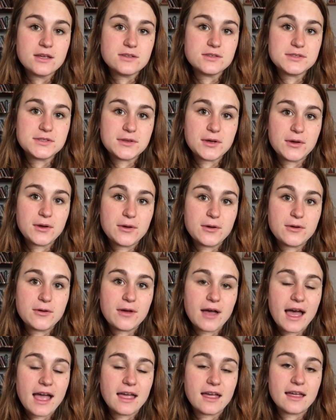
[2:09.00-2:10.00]
So
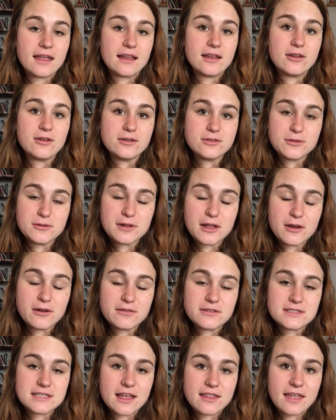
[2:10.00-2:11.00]
I looked all
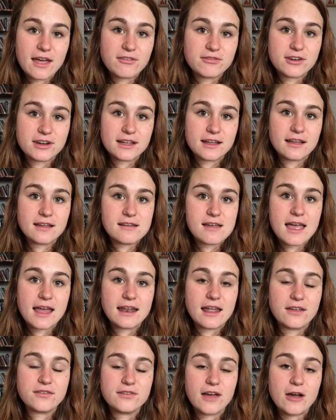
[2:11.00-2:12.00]
over South Africa
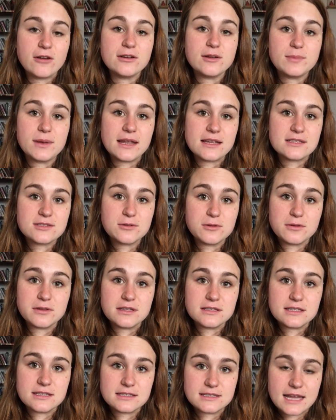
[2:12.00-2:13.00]
and I found a place called
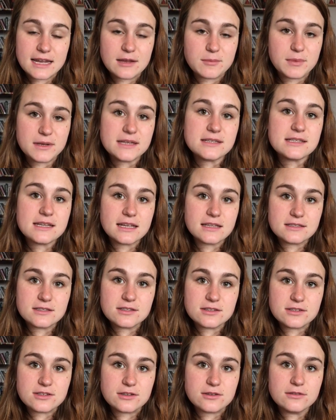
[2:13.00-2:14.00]
the Sustainability
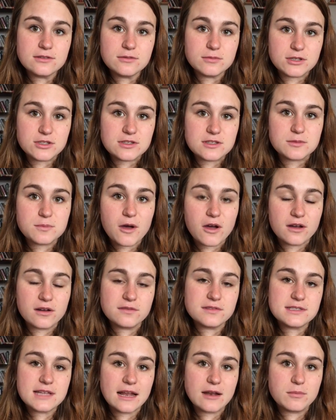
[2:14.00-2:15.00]
Institute, which is part
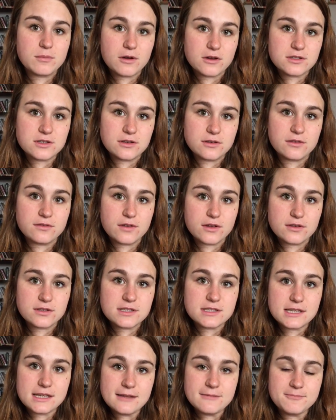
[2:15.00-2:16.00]
of Stellenbosch
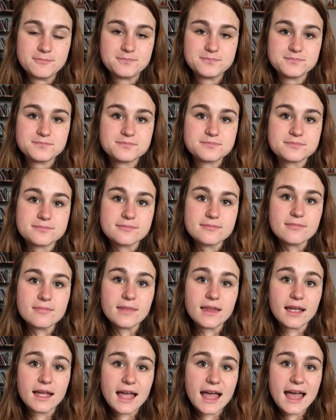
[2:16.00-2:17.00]
University.
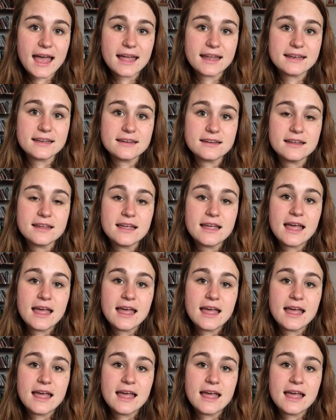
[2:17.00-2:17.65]
And